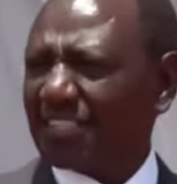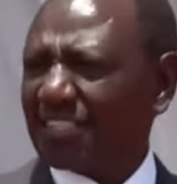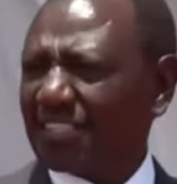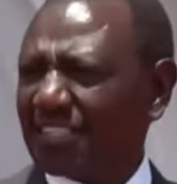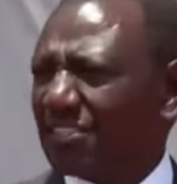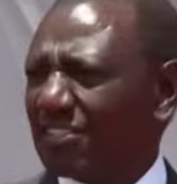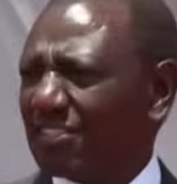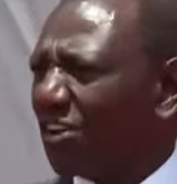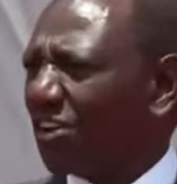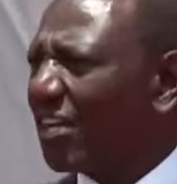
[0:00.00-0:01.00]
world.
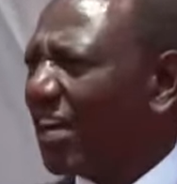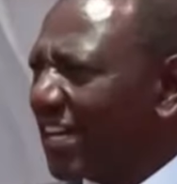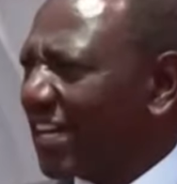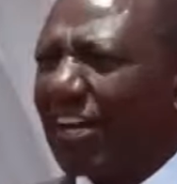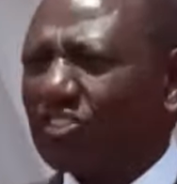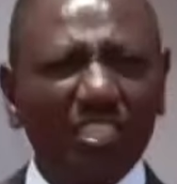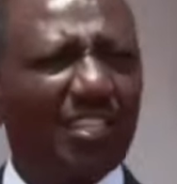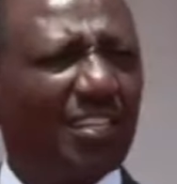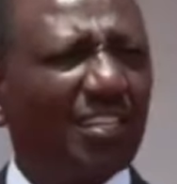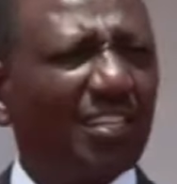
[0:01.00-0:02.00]
And
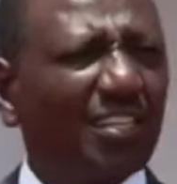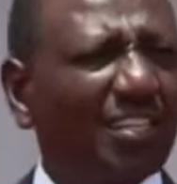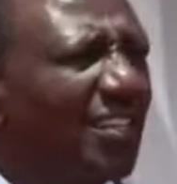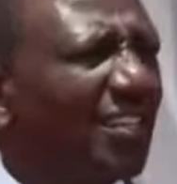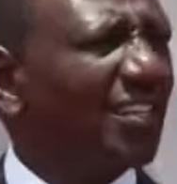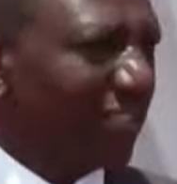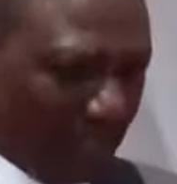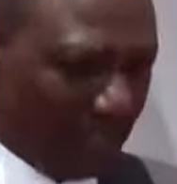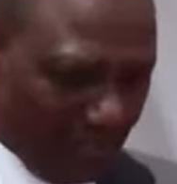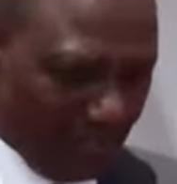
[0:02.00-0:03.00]
therefore,
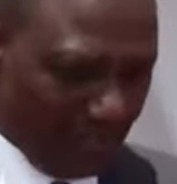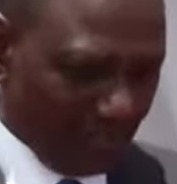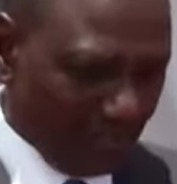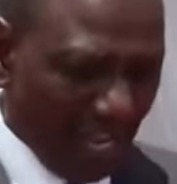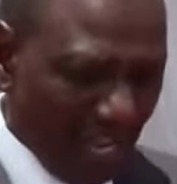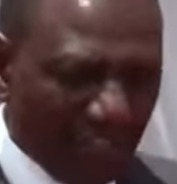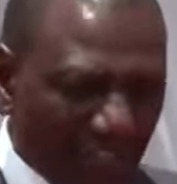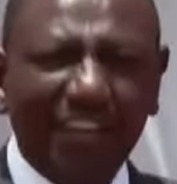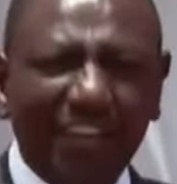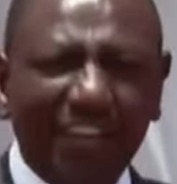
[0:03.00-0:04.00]
we
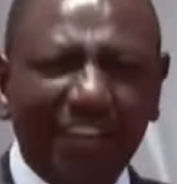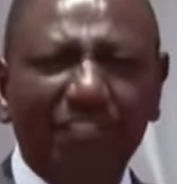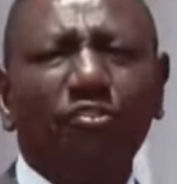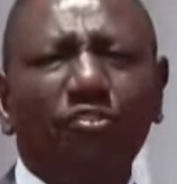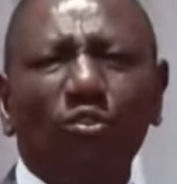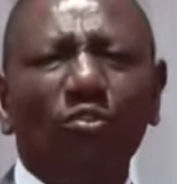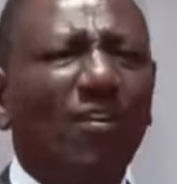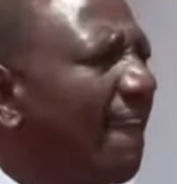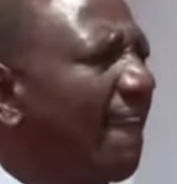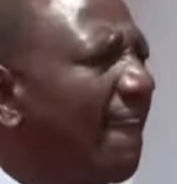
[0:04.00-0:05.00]
need to refocus
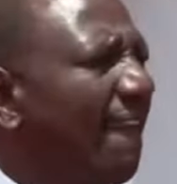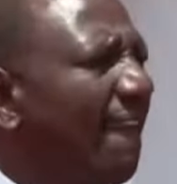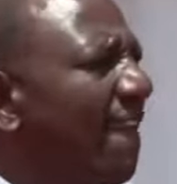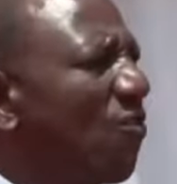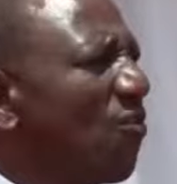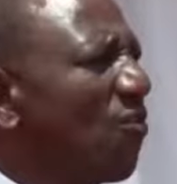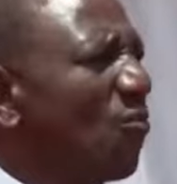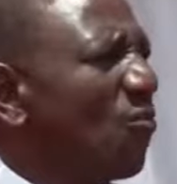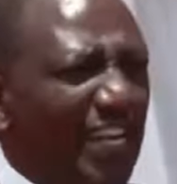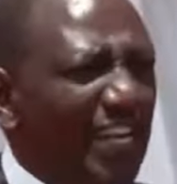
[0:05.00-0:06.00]
our
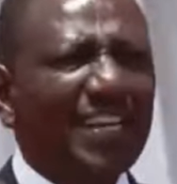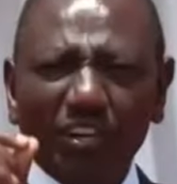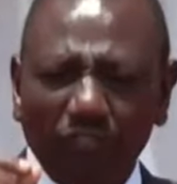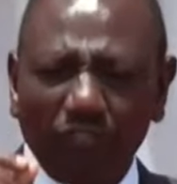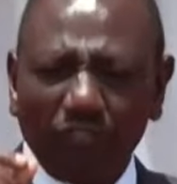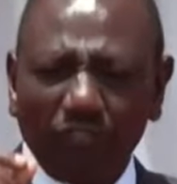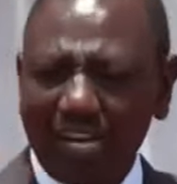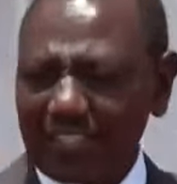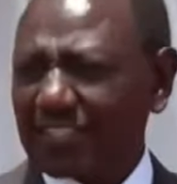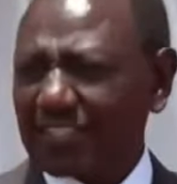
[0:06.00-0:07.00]
education as